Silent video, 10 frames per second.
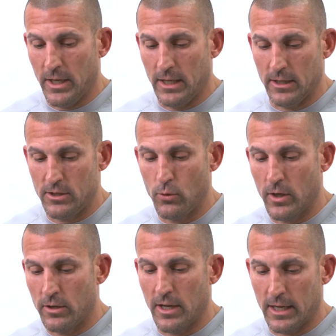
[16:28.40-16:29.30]
beanie,
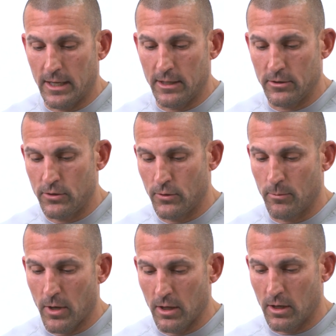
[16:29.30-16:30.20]
200 neck gaiter, 200
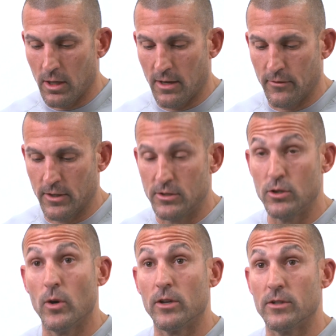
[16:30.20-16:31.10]
balaclava,
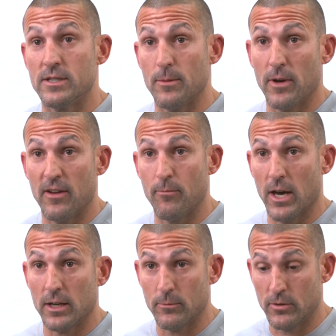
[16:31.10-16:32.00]
200 zip-off
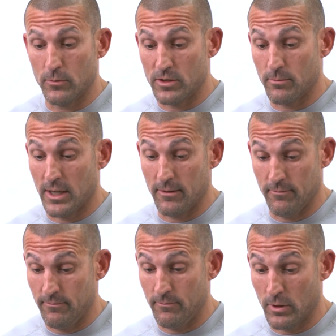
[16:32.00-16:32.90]
bottoms, which are
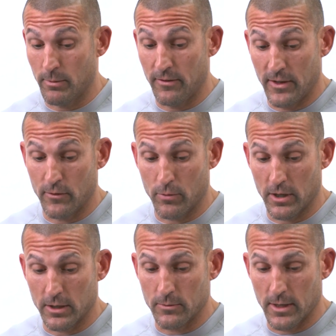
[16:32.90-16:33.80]
one of my favorite
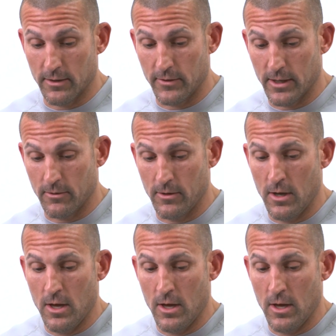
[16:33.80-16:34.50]
products we have now,